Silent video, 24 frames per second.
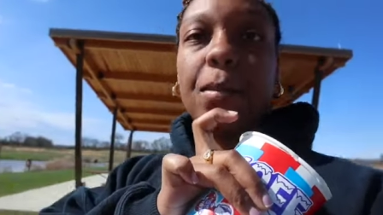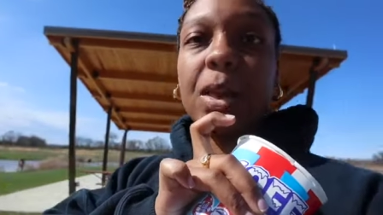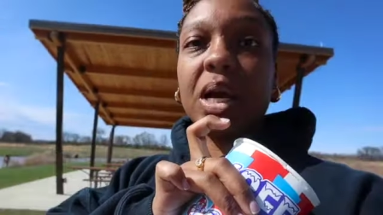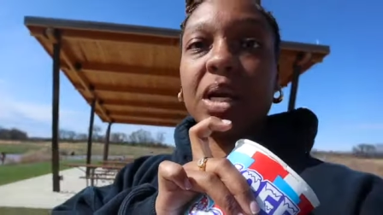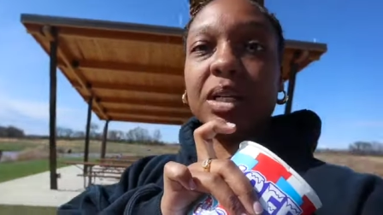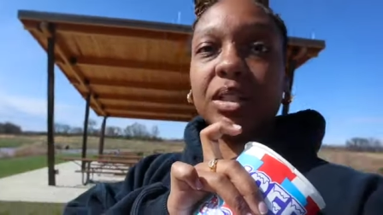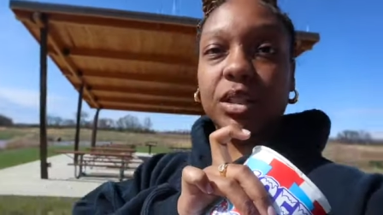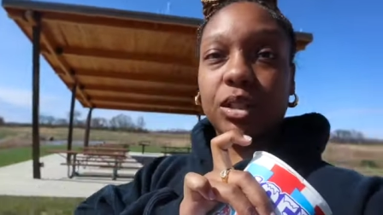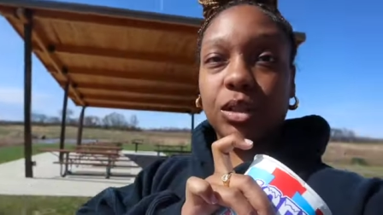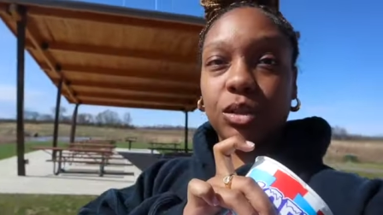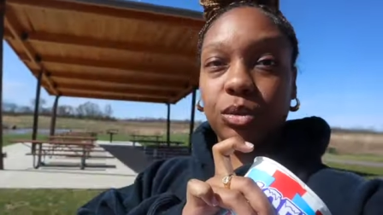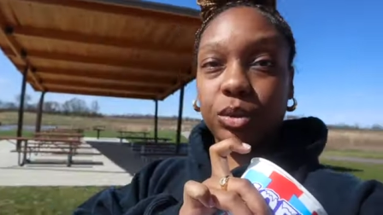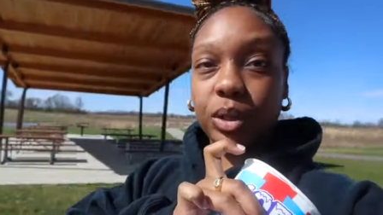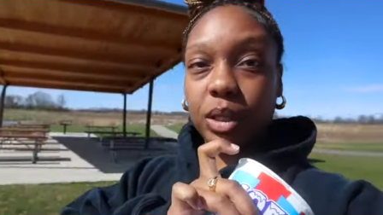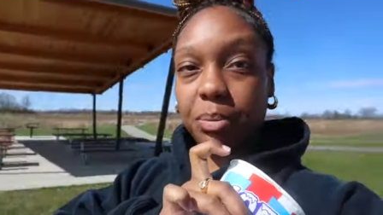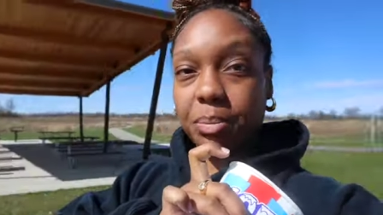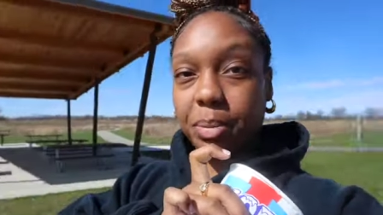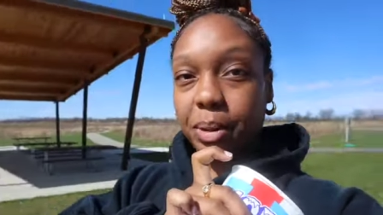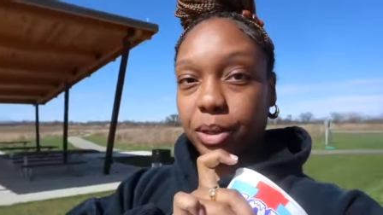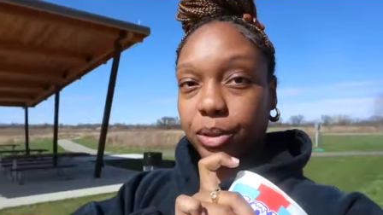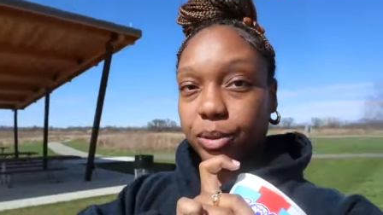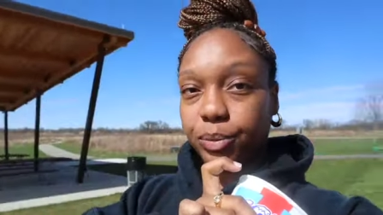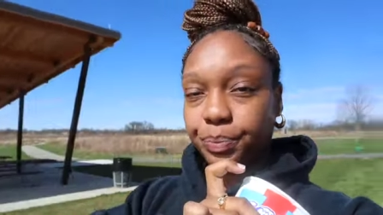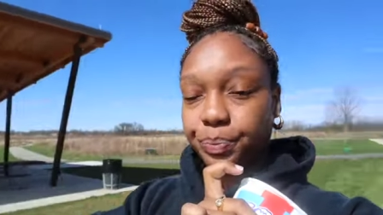It's newly
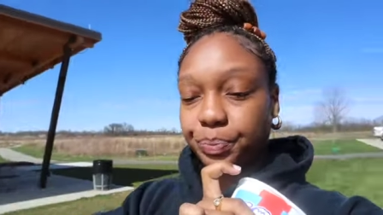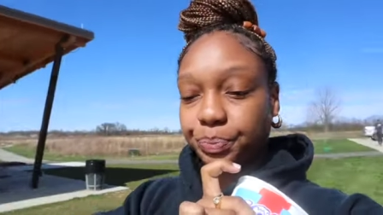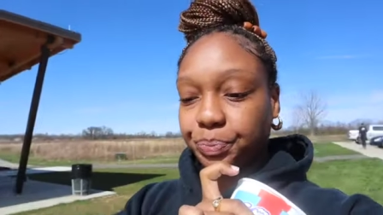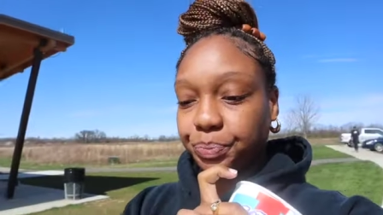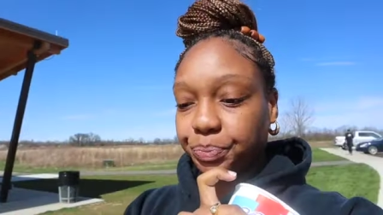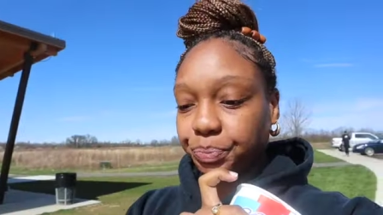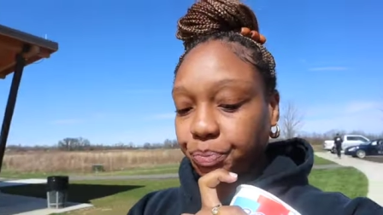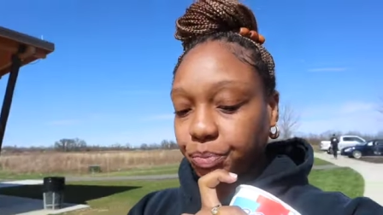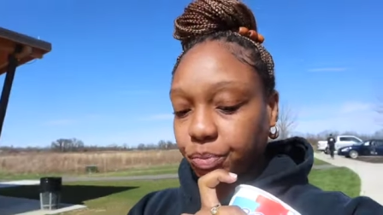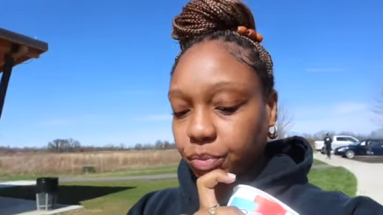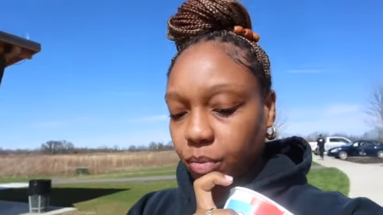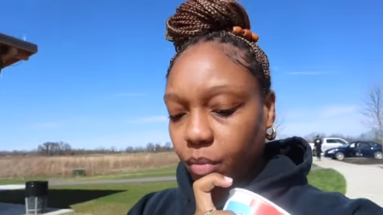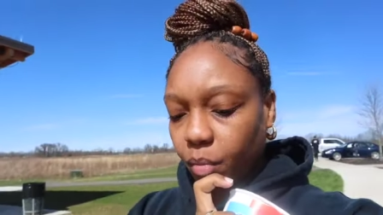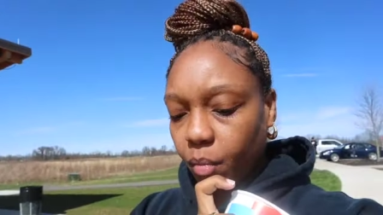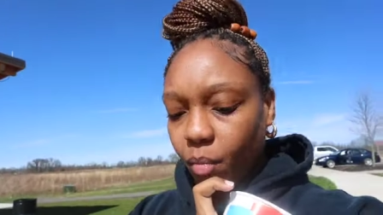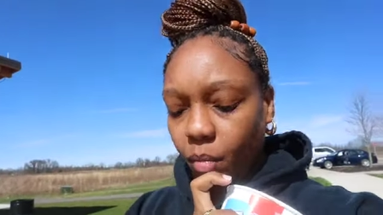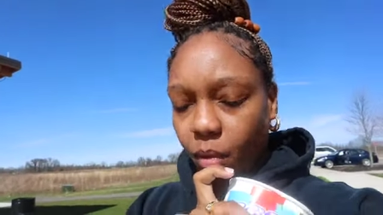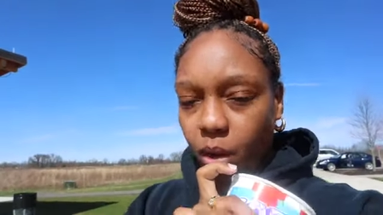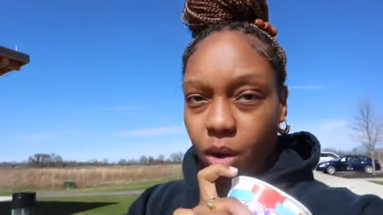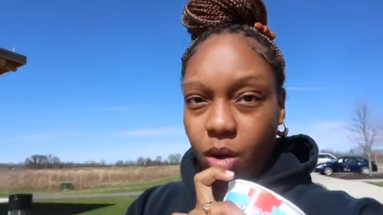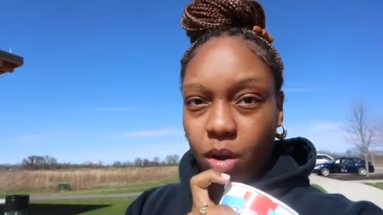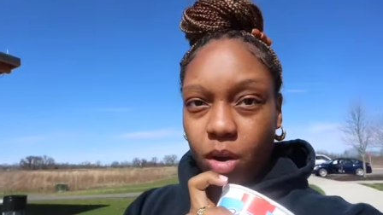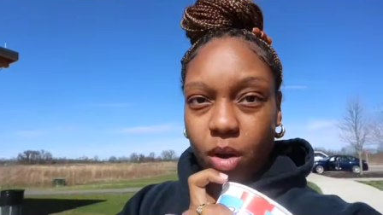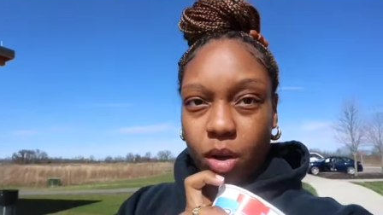built.
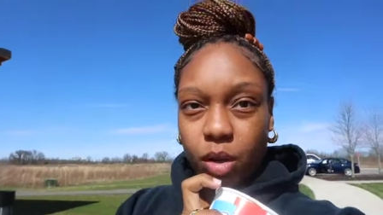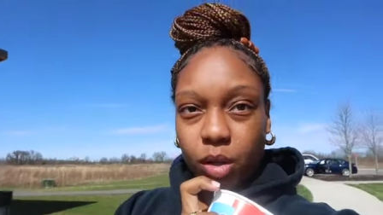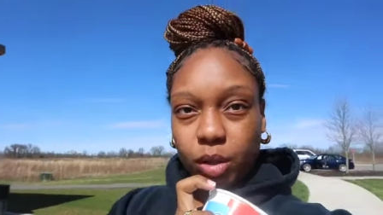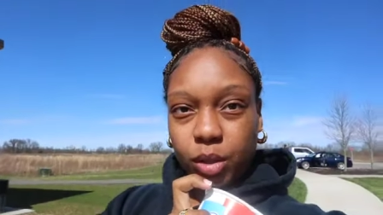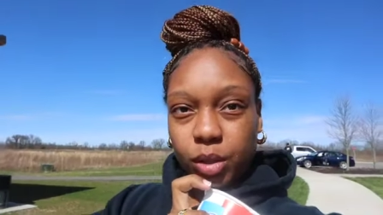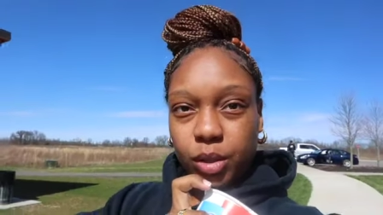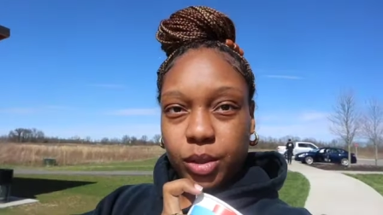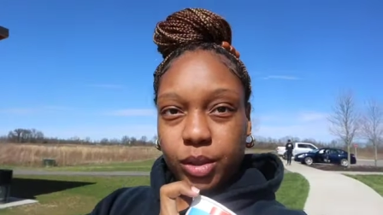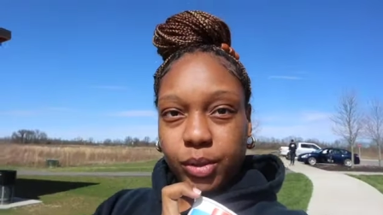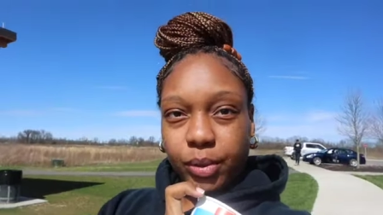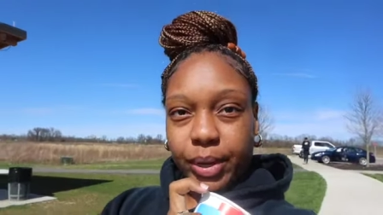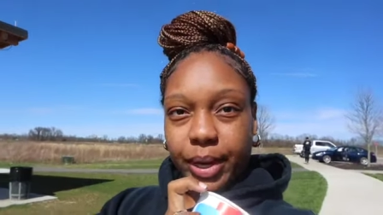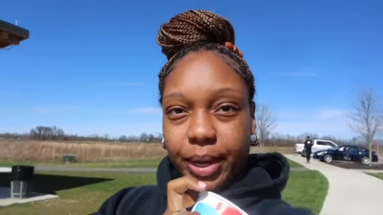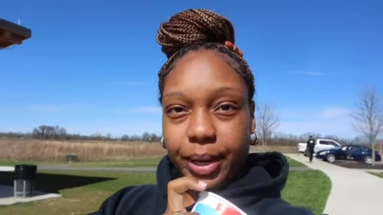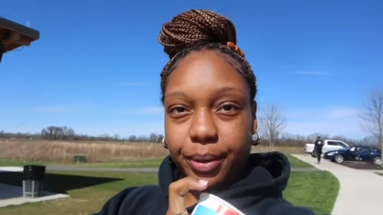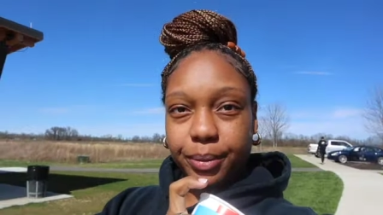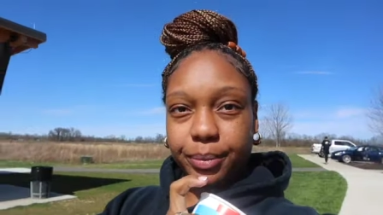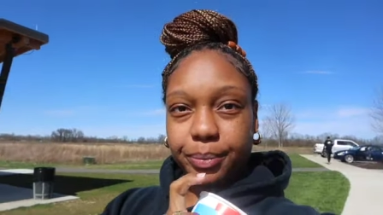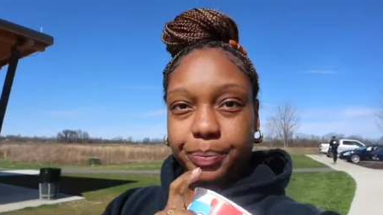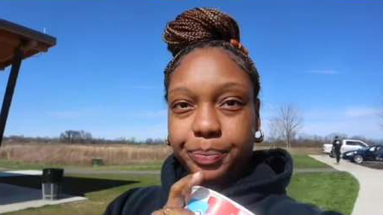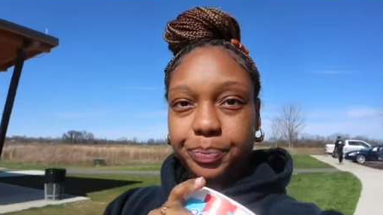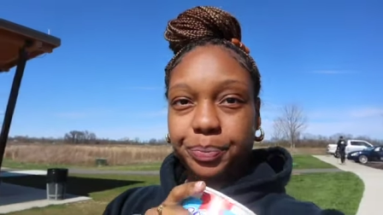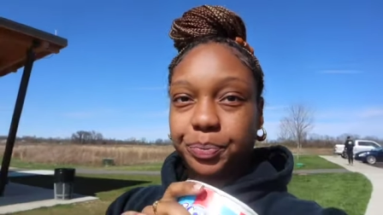So yeah,